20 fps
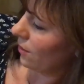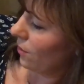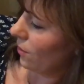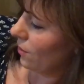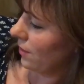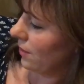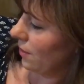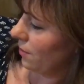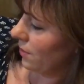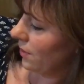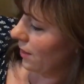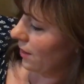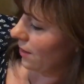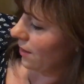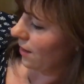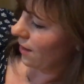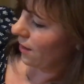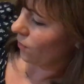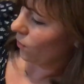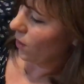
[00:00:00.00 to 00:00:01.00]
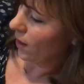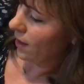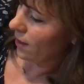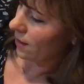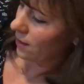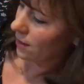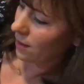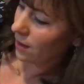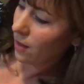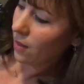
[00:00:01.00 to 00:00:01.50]
Who is upside down?
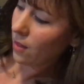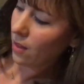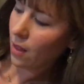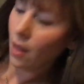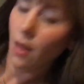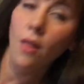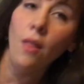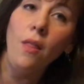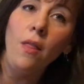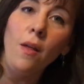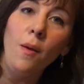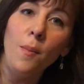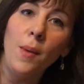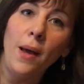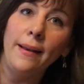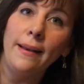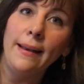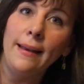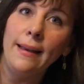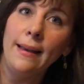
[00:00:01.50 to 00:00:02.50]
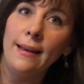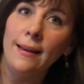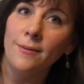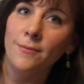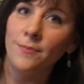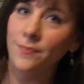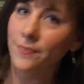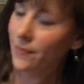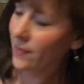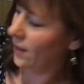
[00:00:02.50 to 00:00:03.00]
What? The monkey.
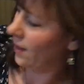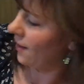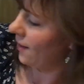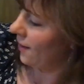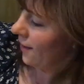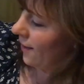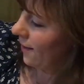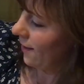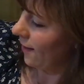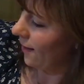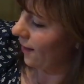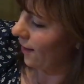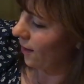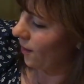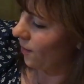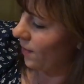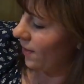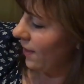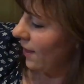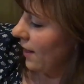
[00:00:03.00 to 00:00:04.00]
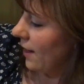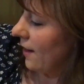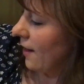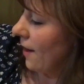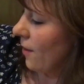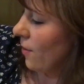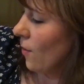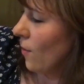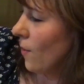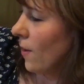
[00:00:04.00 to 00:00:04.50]
And then
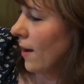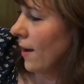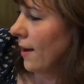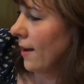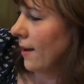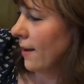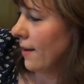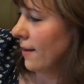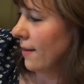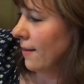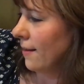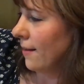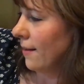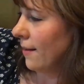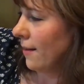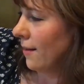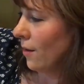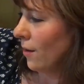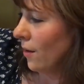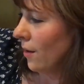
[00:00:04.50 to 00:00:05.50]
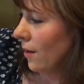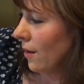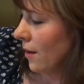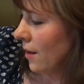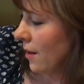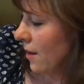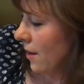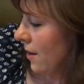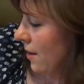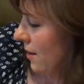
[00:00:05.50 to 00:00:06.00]
another one.
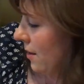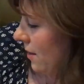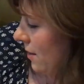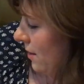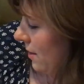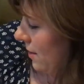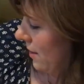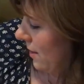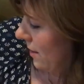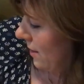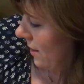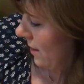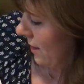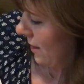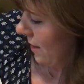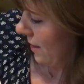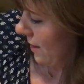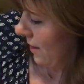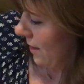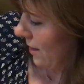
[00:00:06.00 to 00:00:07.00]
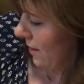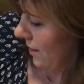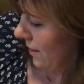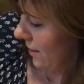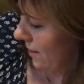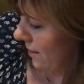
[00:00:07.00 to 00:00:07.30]
Let's see.